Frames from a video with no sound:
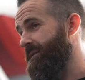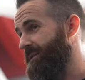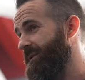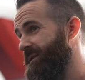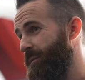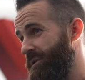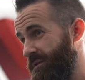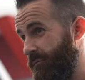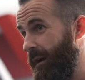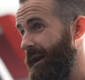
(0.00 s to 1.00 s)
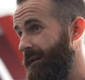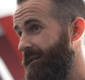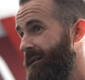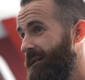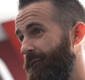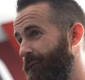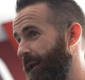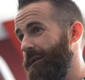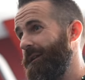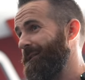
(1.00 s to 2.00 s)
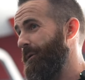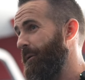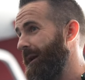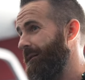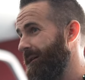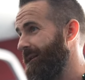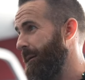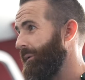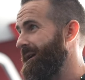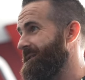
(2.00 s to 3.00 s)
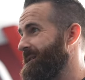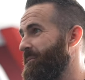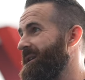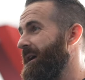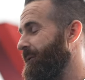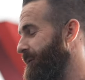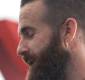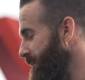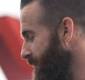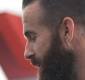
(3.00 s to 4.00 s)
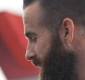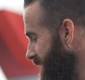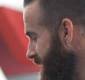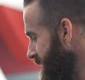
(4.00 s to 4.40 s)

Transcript: surge, it was just rain mm-hmm. flooded like the whole area, like places that would never flood before.